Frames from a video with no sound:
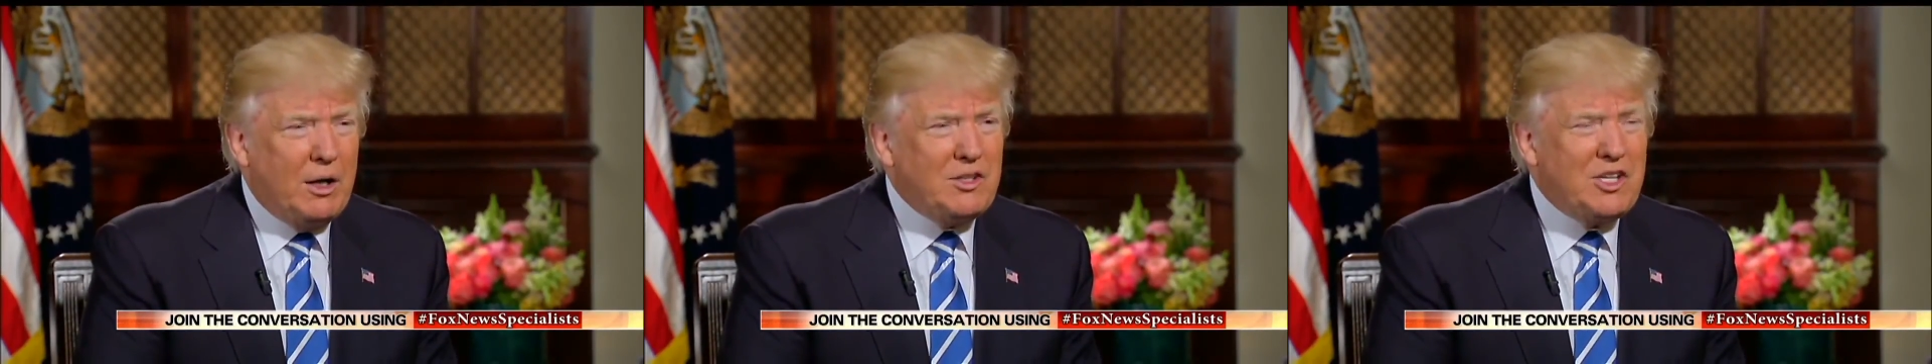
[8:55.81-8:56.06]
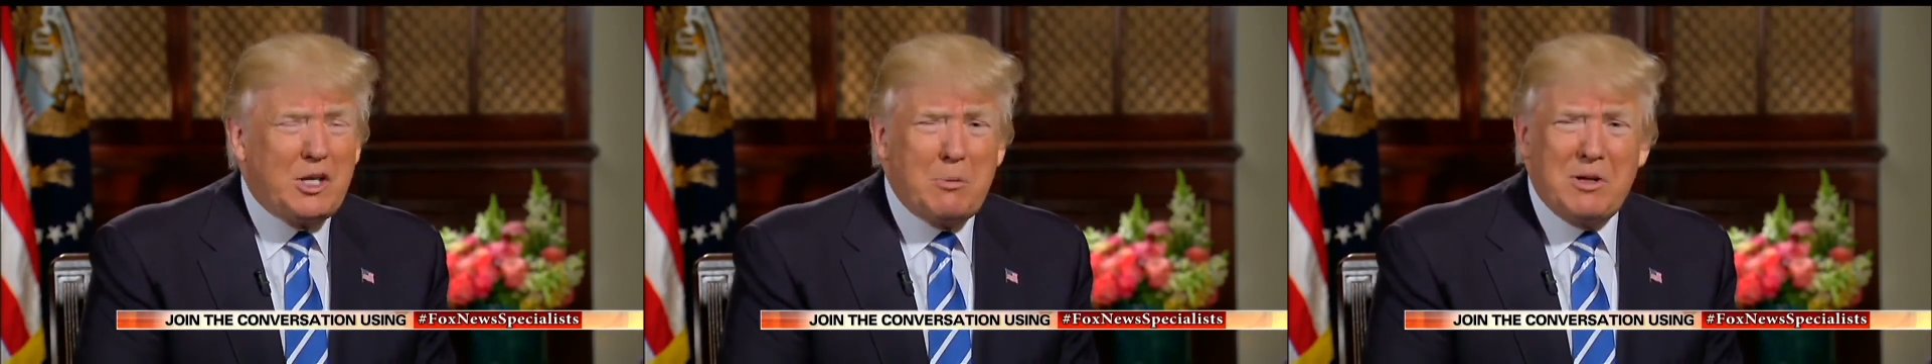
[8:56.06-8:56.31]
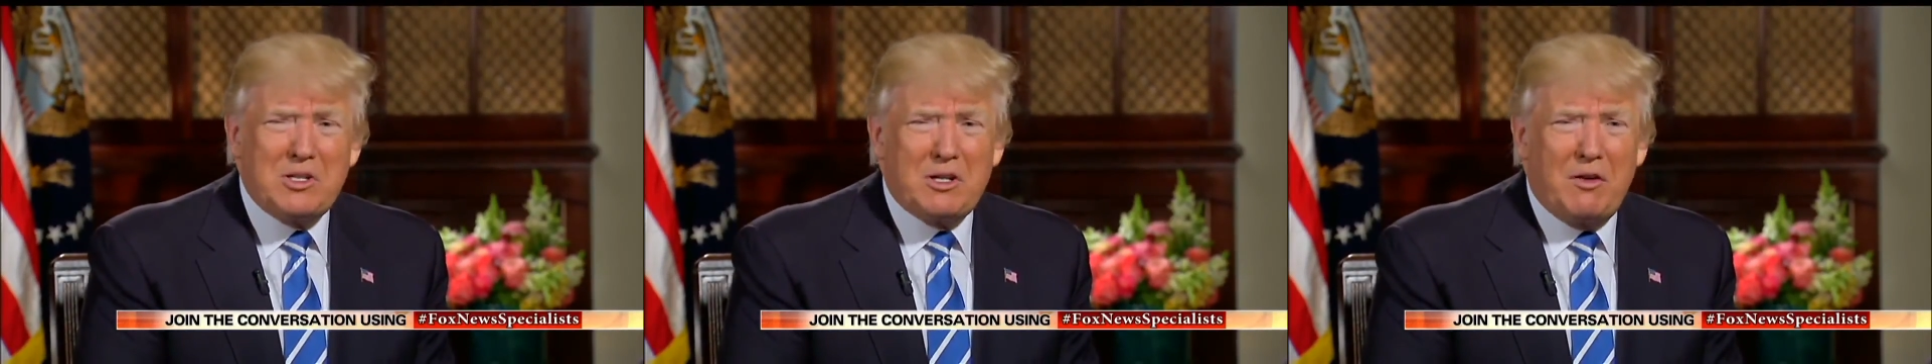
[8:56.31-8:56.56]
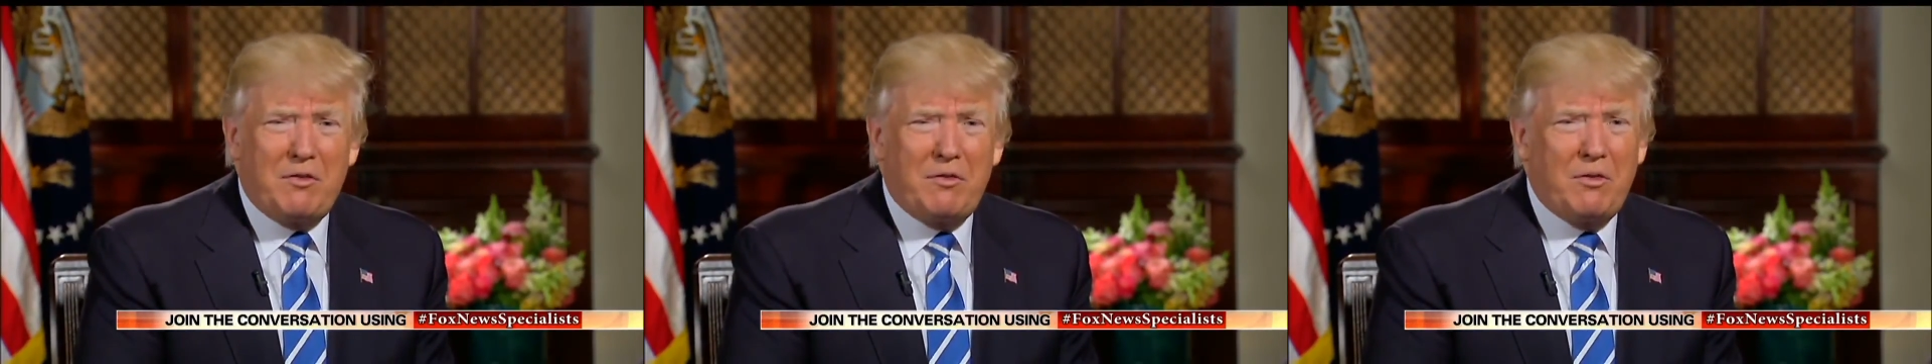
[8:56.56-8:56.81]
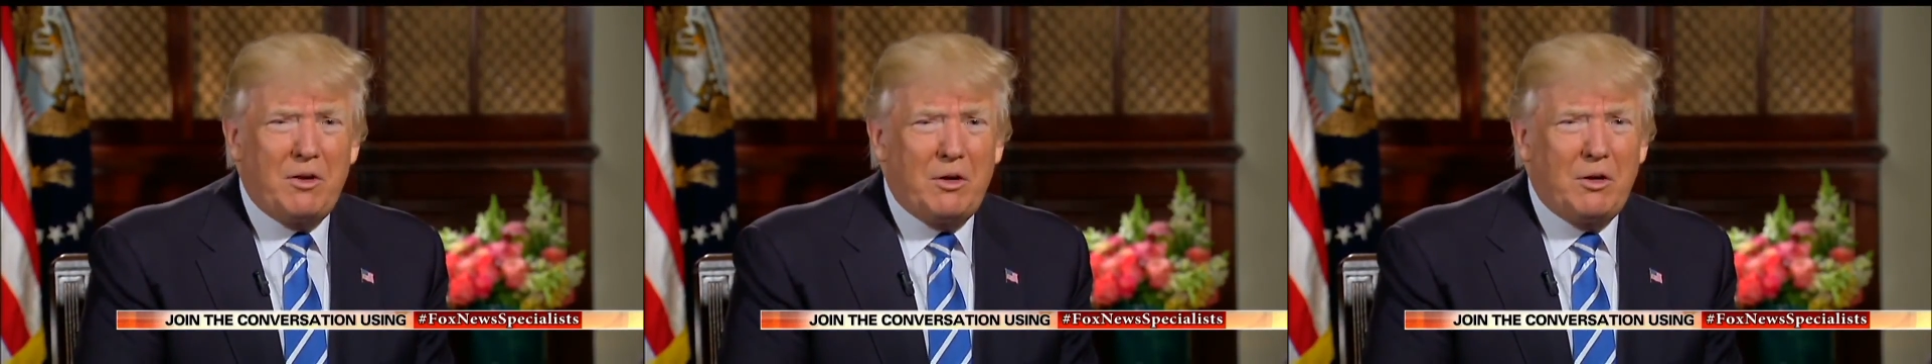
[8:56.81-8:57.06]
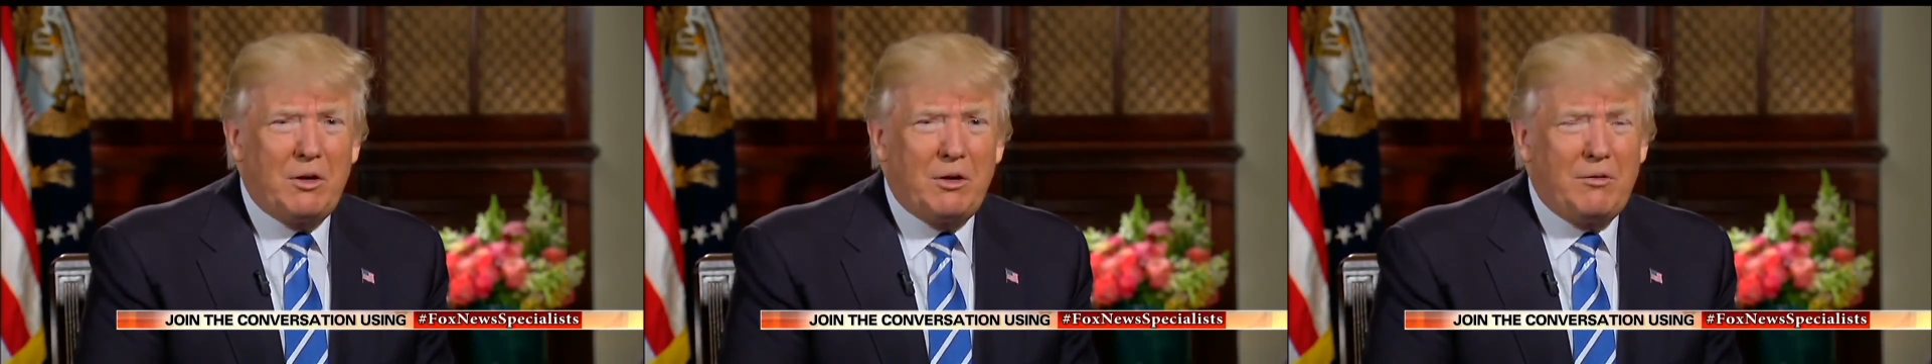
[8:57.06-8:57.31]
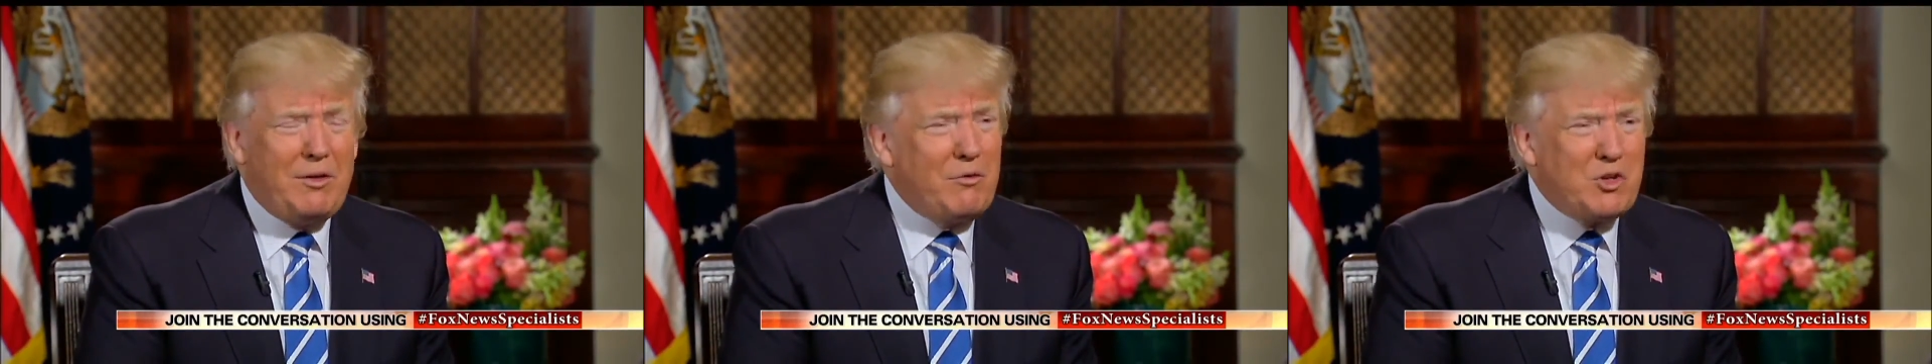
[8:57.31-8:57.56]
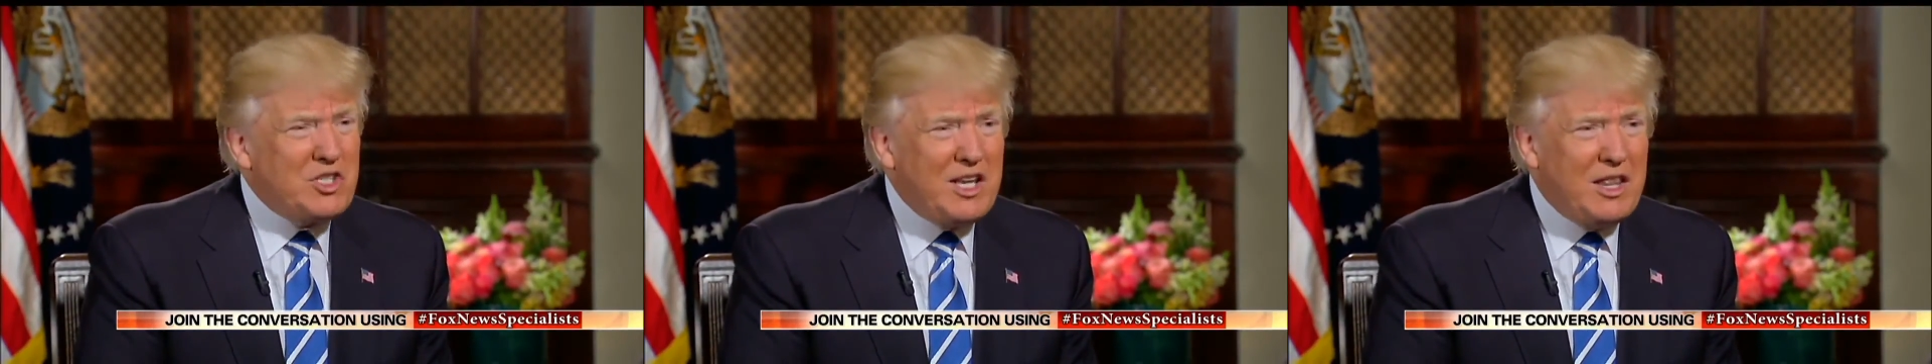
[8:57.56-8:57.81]
I said to myself,
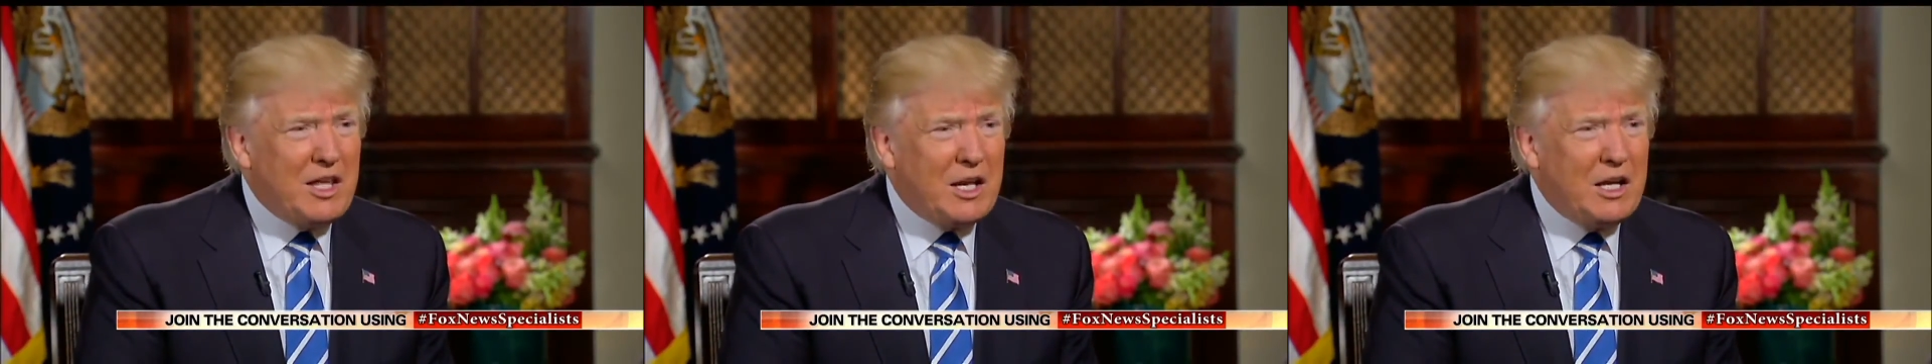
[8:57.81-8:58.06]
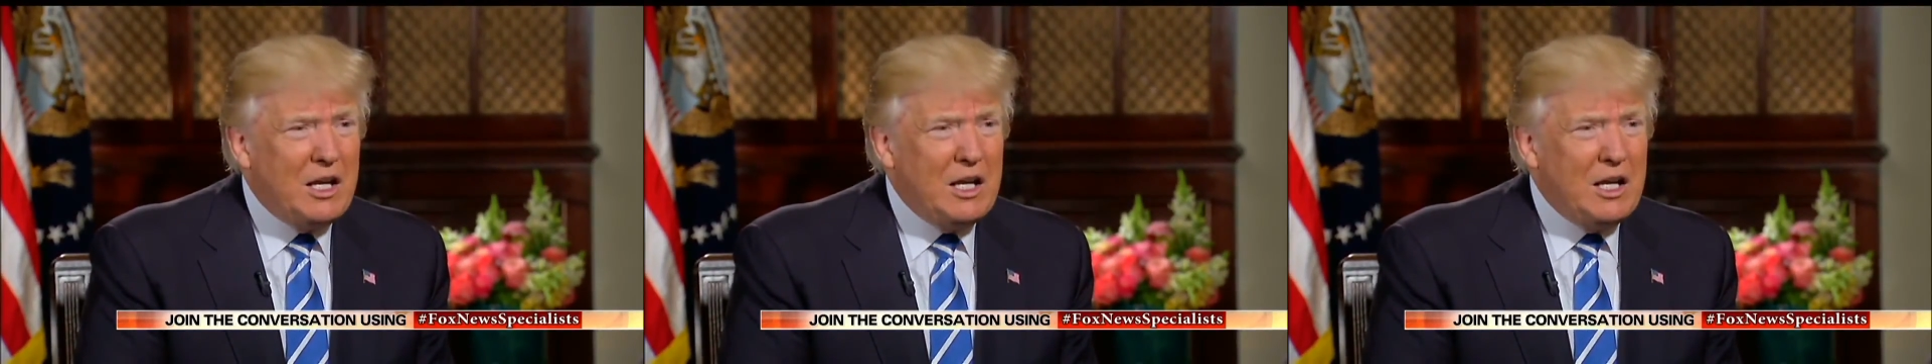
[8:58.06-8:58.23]
never seen that.